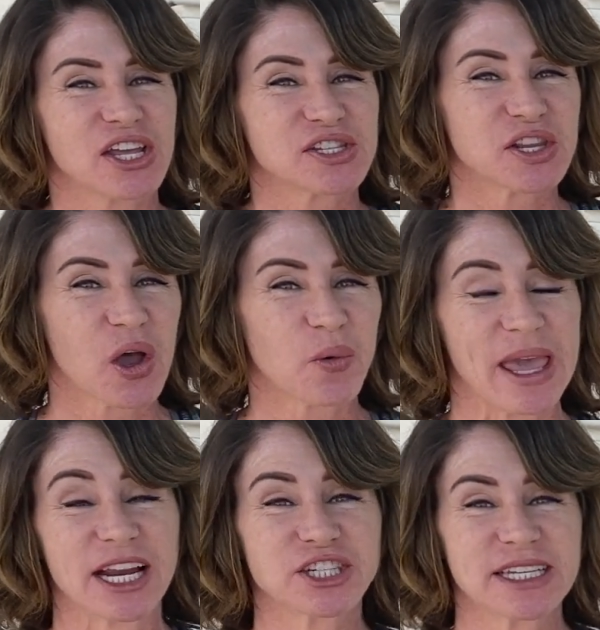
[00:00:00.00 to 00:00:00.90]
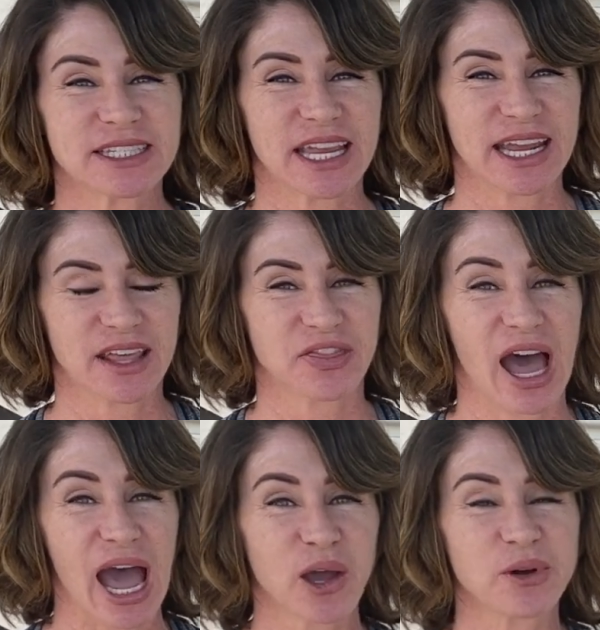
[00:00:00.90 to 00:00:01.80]
So we actually stayed at the
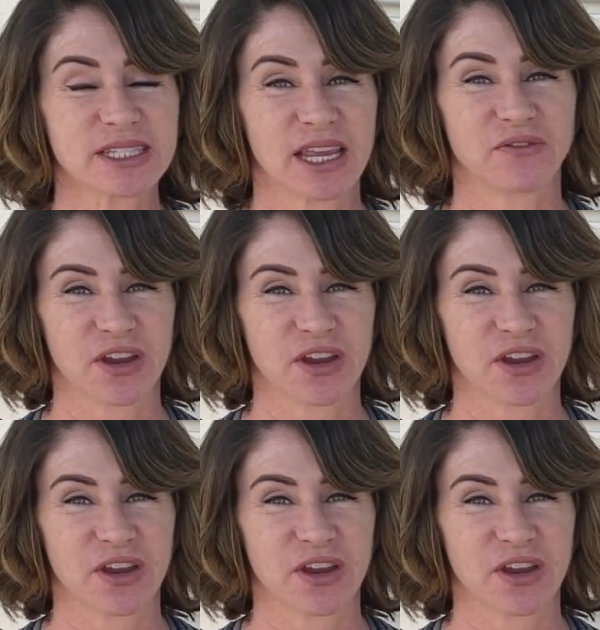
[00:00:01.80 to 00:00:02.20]
Iowa State